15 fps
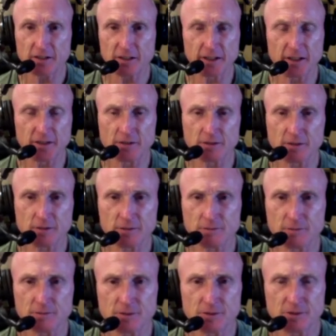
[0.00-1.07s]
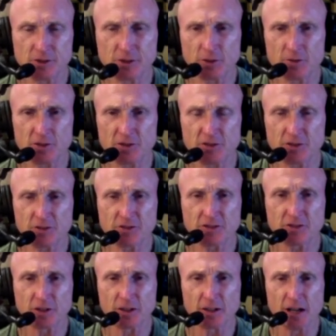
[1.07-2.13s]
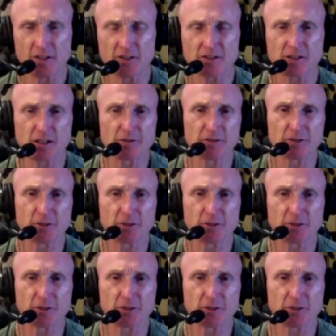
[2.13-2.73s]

and, you know, just a lot of stuff.